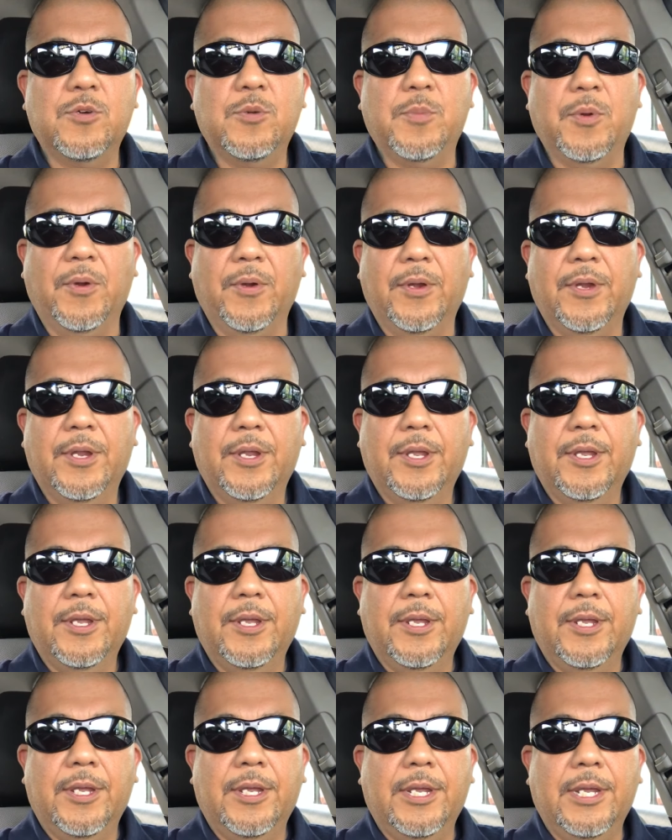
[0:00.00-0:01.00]
Uber.
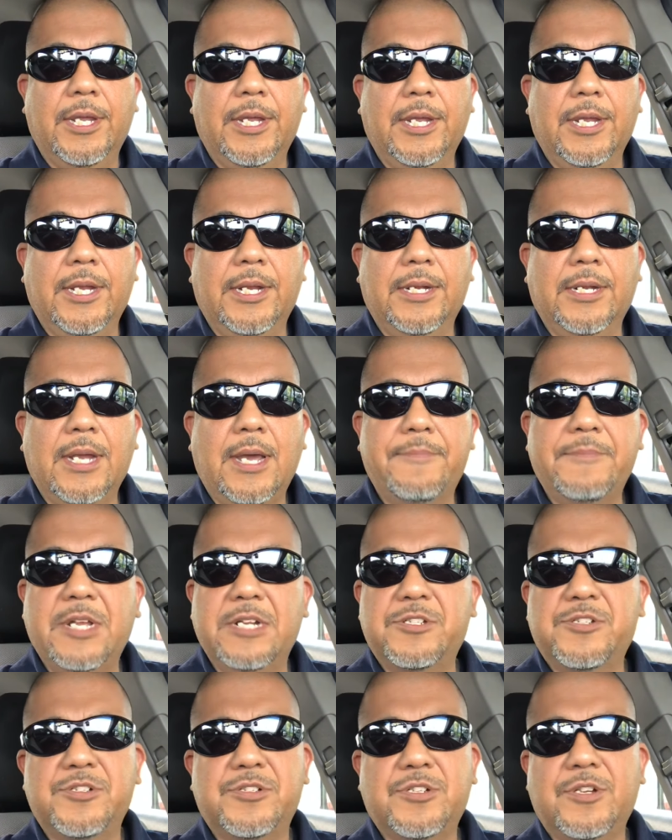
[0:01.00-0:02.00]
And I'm
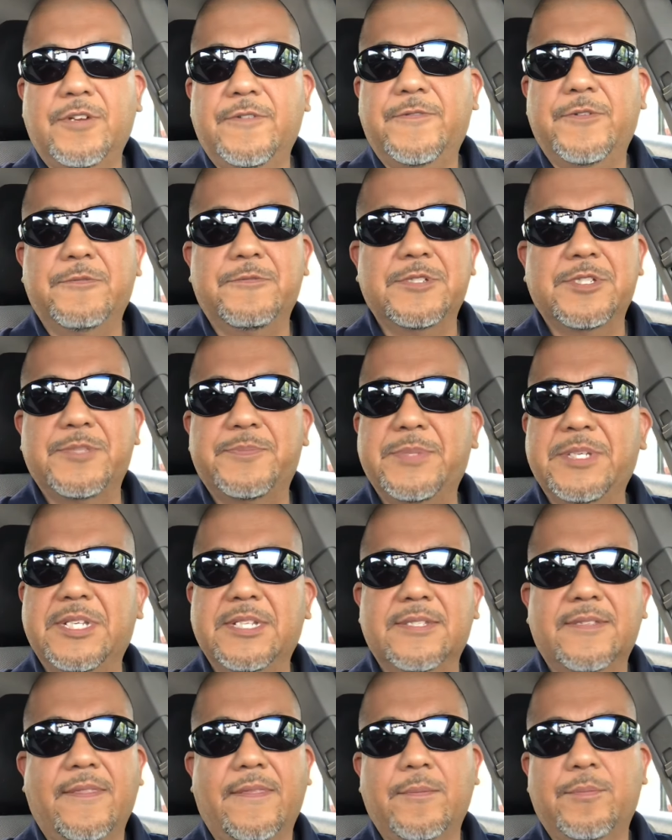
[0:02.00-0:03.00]
not too sure if it was
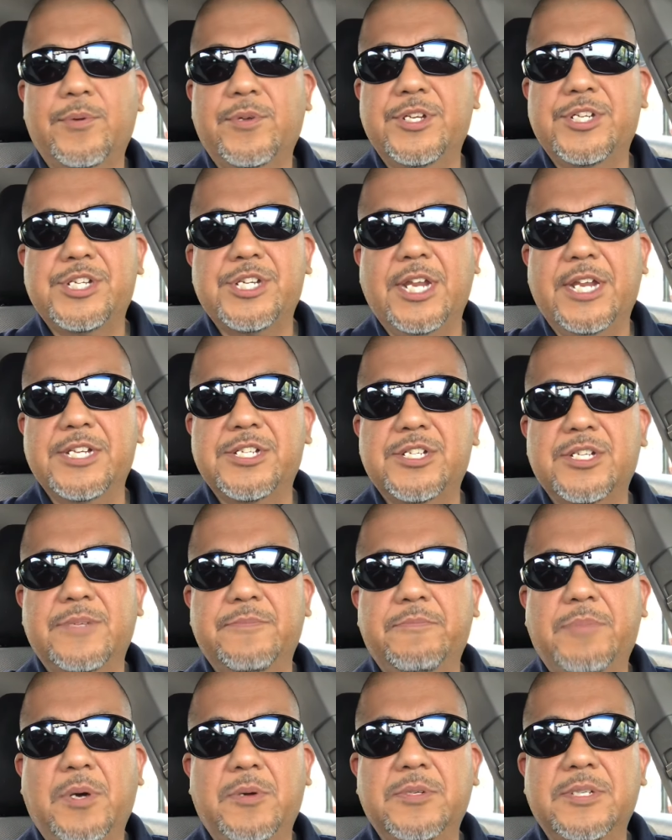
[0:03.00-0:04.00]
because of the
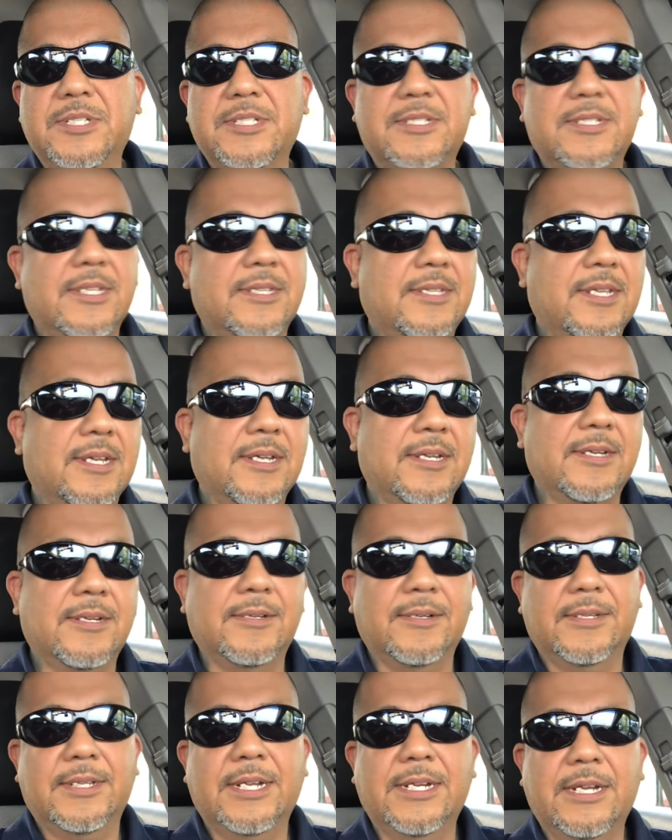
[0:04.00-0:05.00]
appreciation bonus that they, you
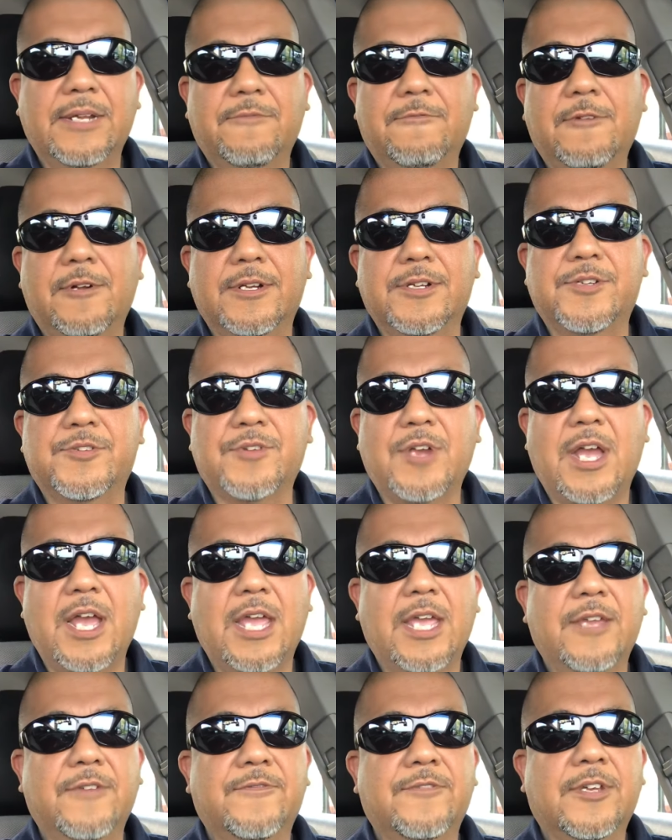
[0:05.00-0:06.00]
know, they didn't want to
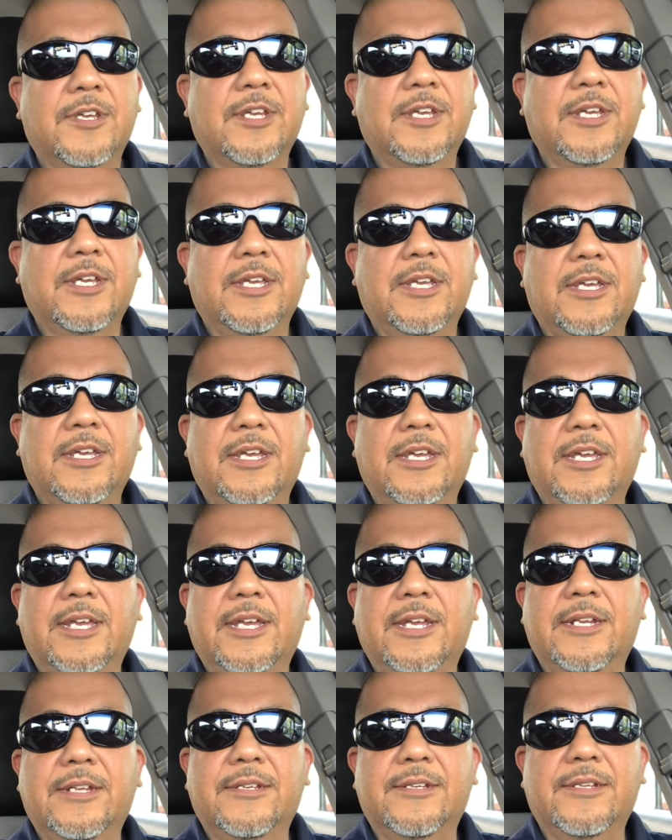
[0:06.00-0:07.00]
drive,
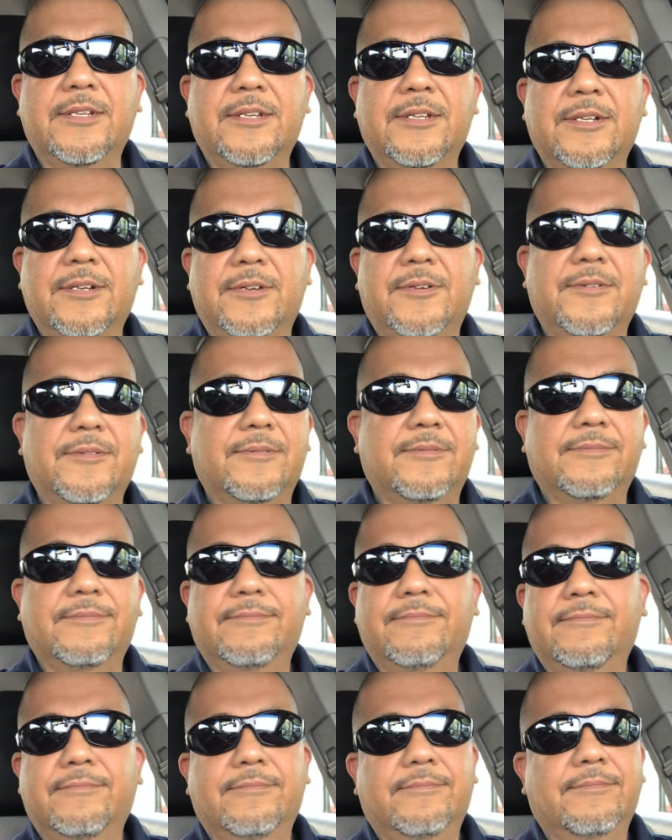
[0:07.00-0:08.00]
and you know,
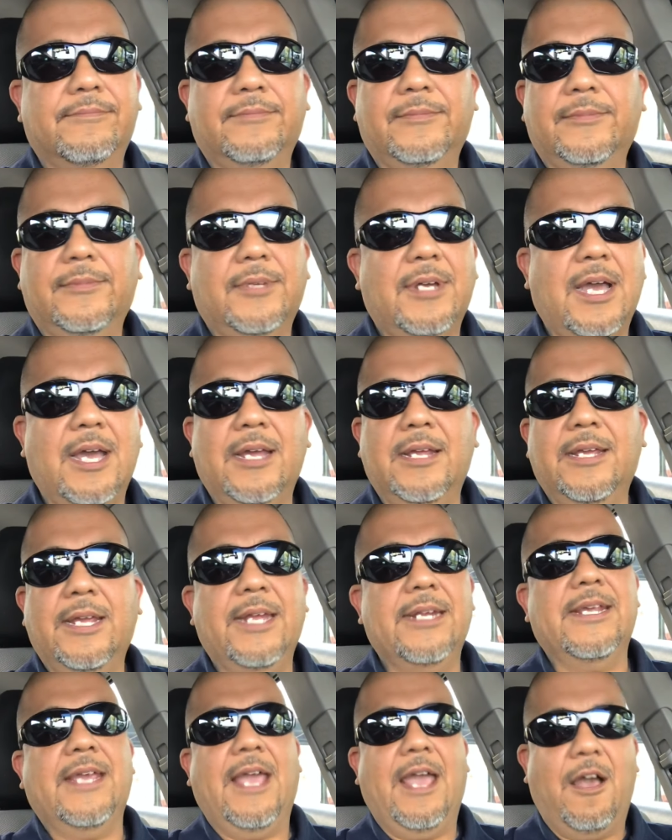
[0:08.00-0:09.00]
uh,
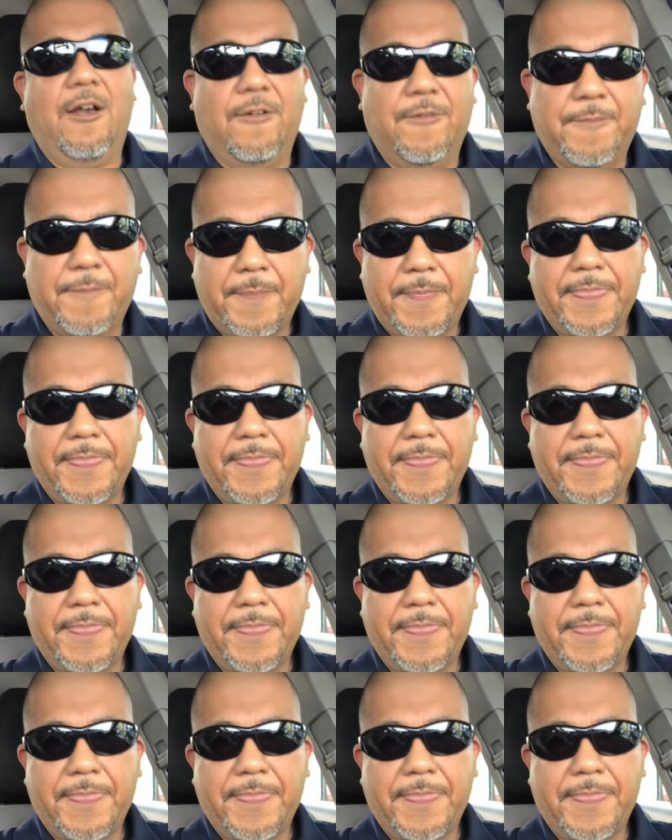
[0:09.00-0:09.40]
anyhow,